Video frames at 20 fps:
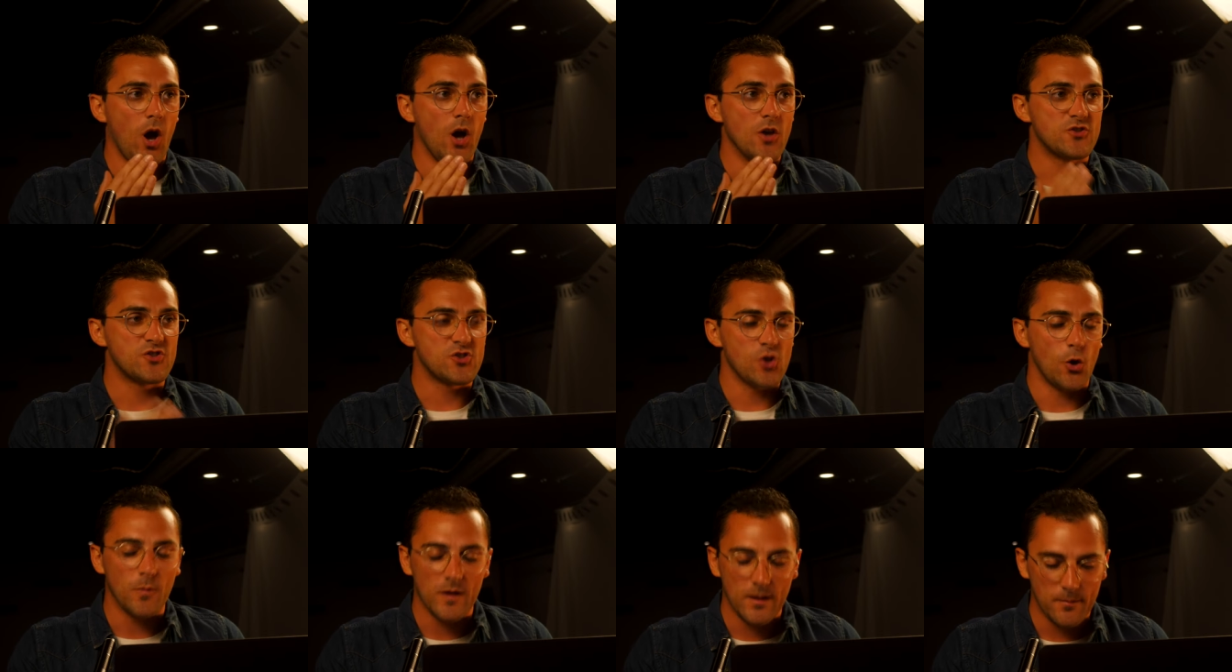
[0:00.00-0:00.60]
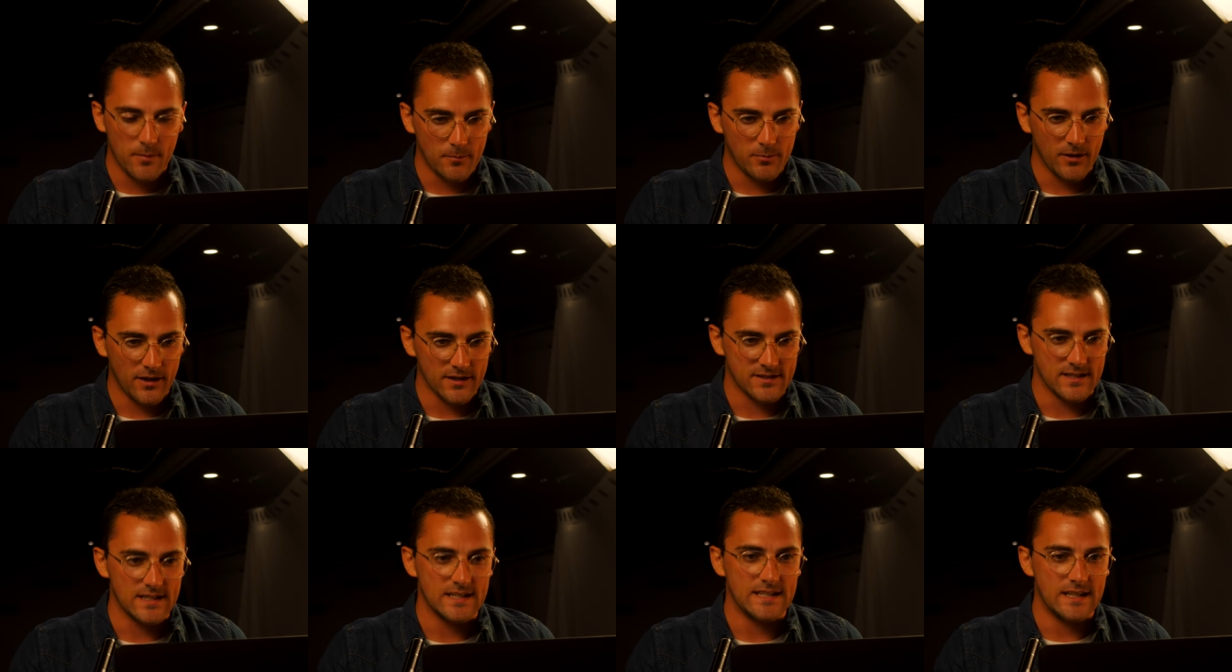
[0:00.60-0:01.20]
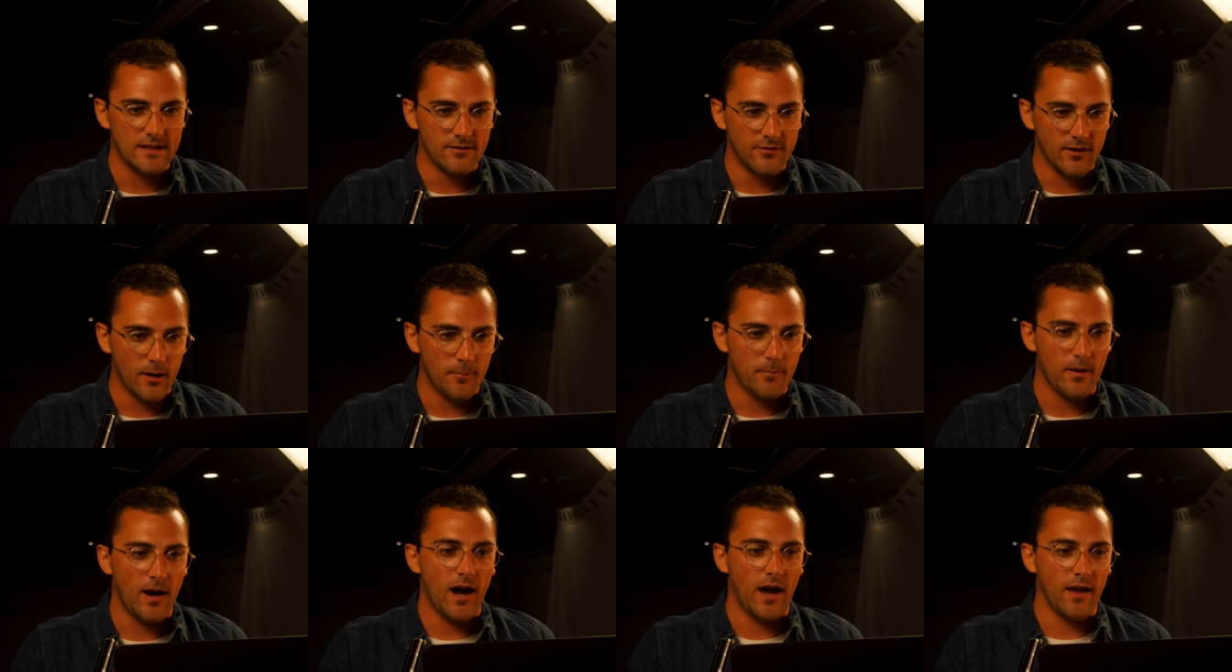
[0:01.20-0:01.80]
So many people I see give
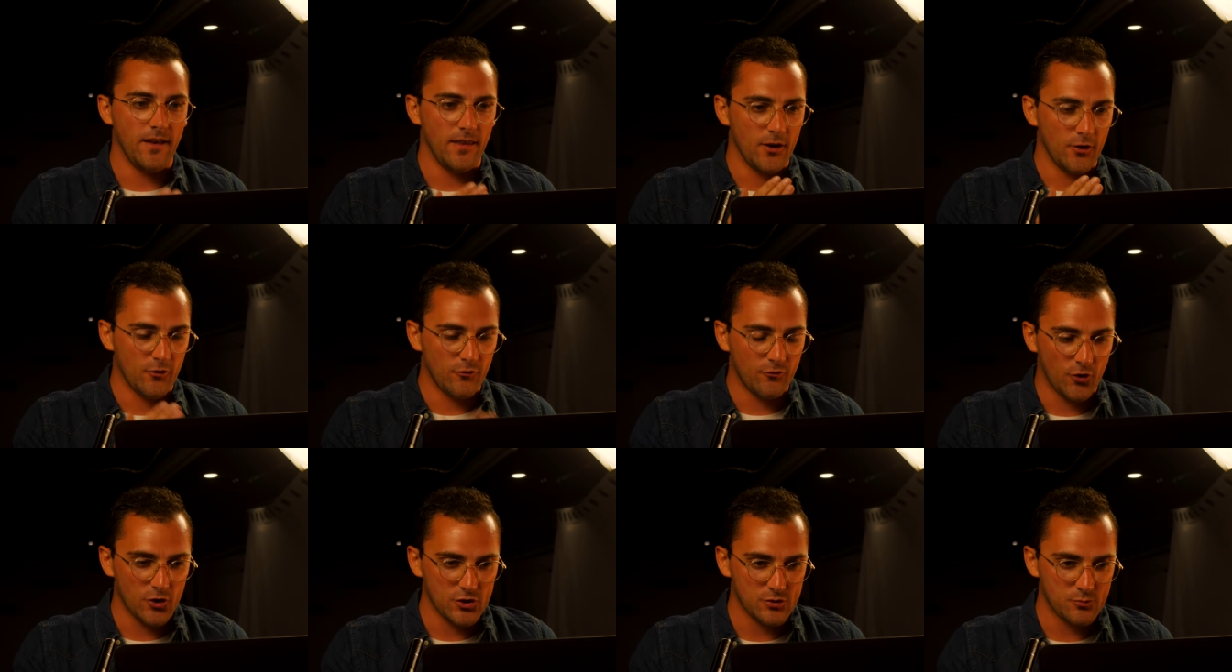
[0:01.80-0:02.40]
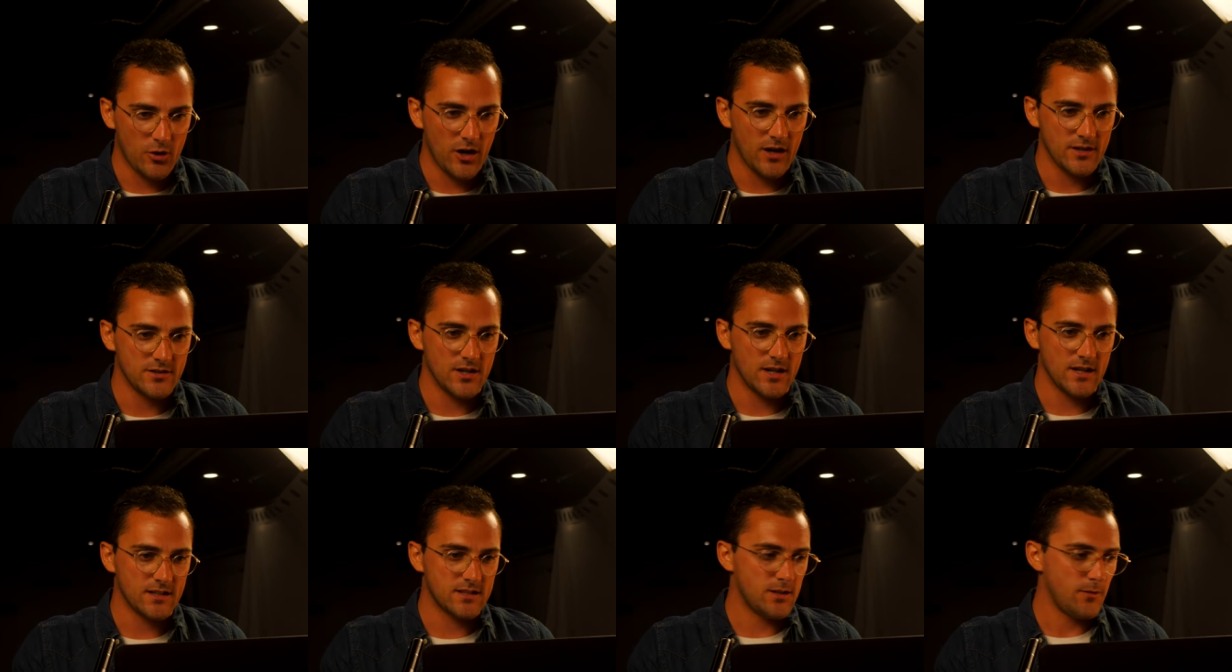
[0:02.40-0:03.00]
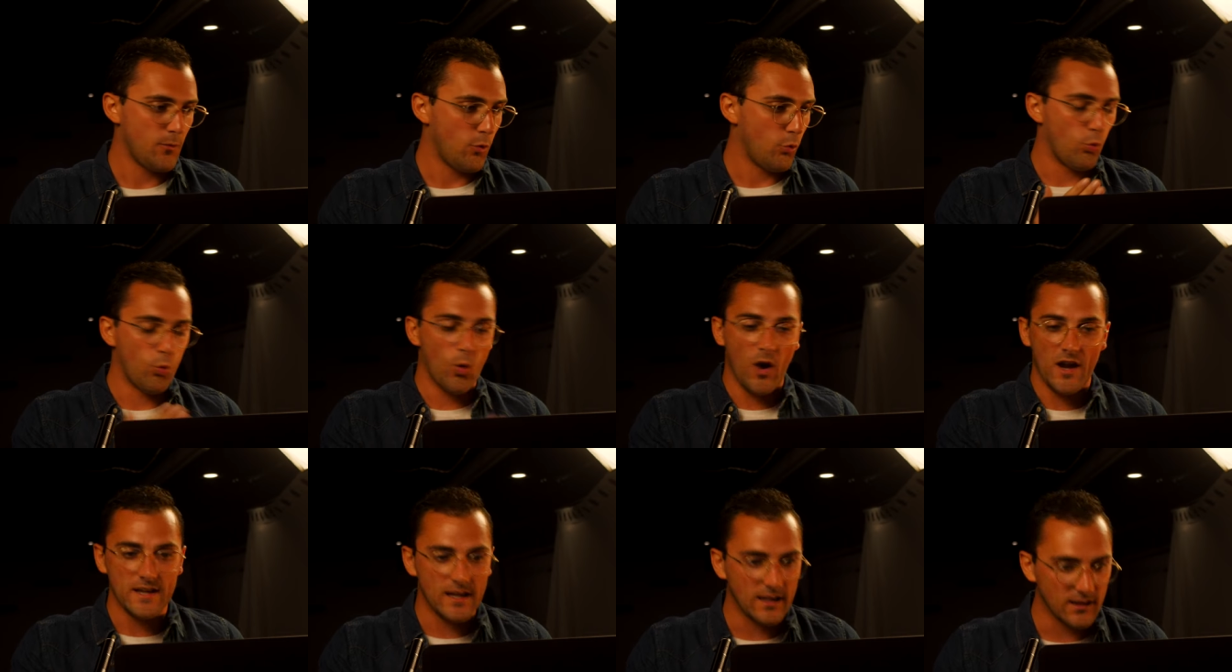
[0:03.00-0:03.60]
up on their first project,
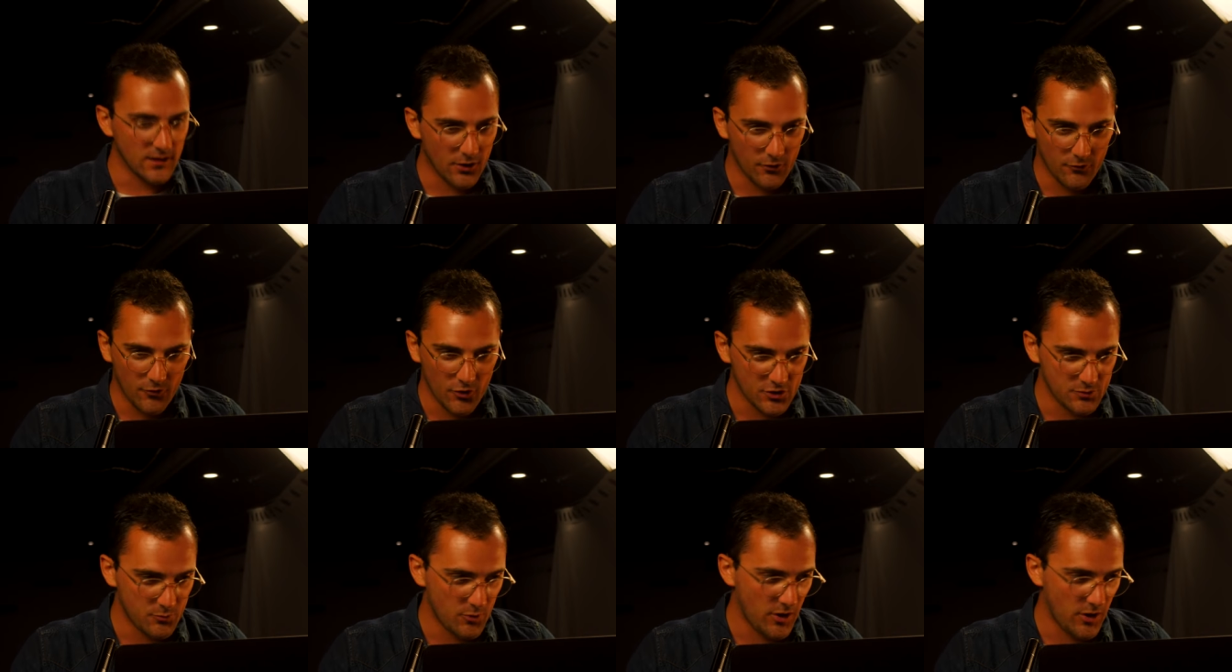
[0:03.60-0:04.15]
writing their first